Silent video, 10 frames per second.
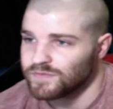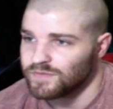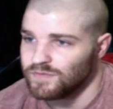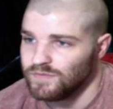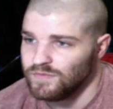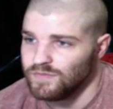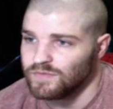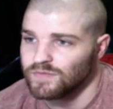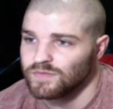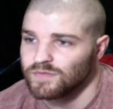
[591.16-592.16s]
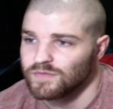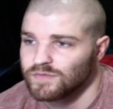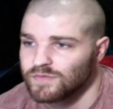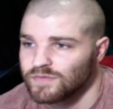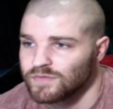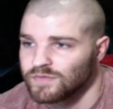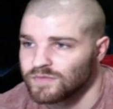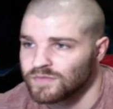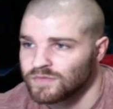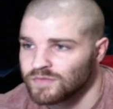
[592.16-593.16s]

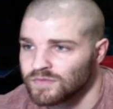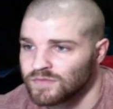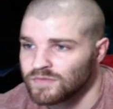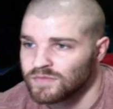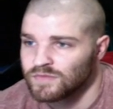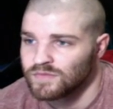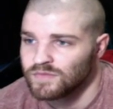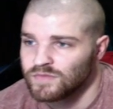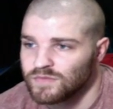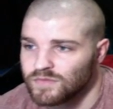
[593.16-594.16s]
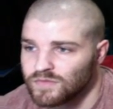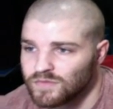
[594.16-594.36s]
This person isn't speaking.